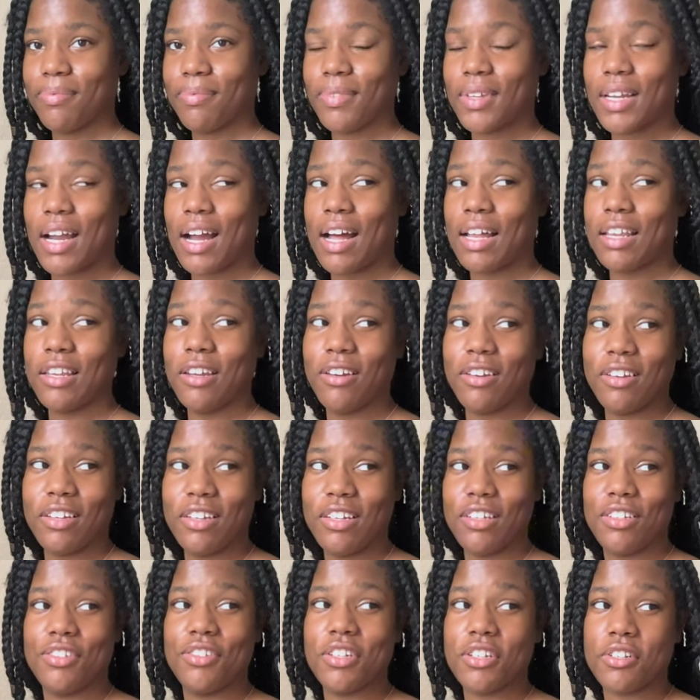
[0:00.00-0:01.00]
I
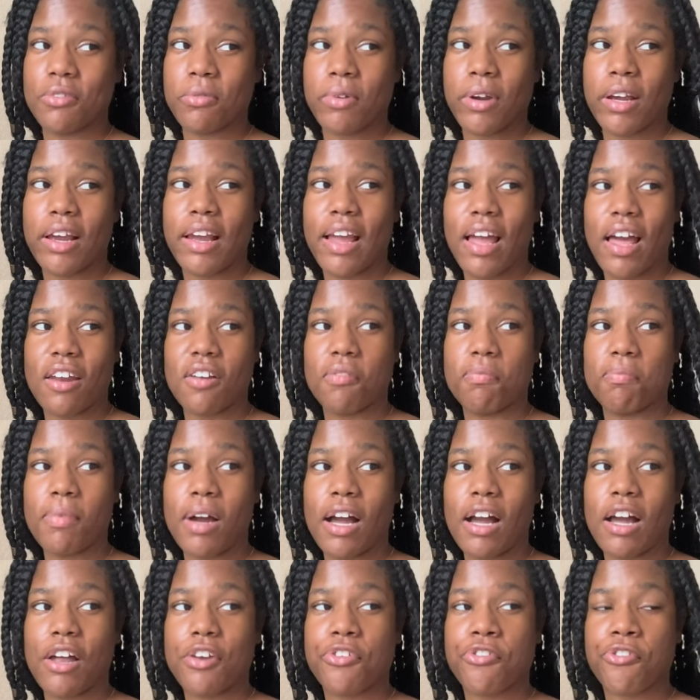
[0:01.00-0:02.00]
literally just ran out of
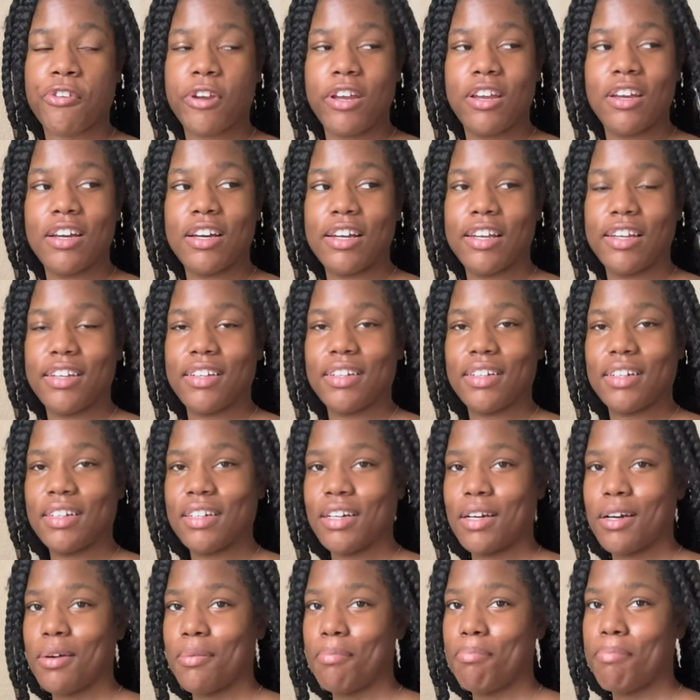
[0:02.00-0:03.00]
my Tree Hut
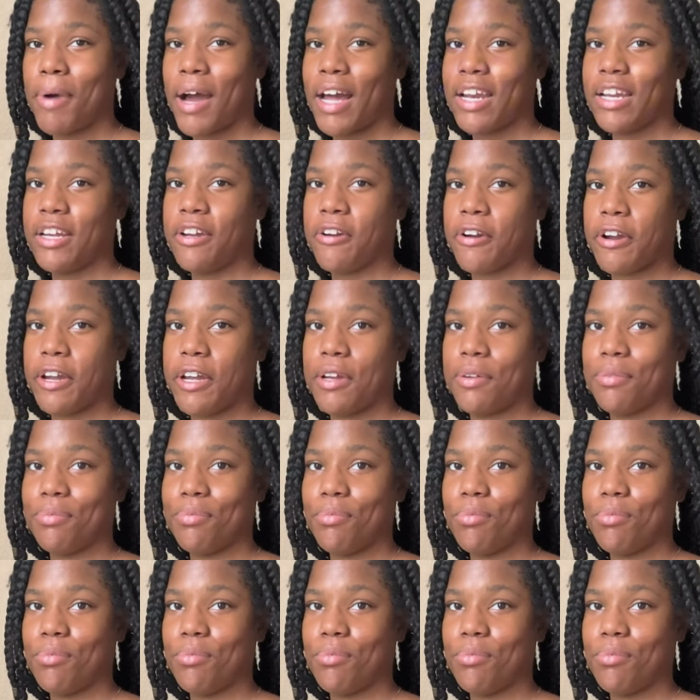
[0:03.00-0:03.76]
uh, body cream.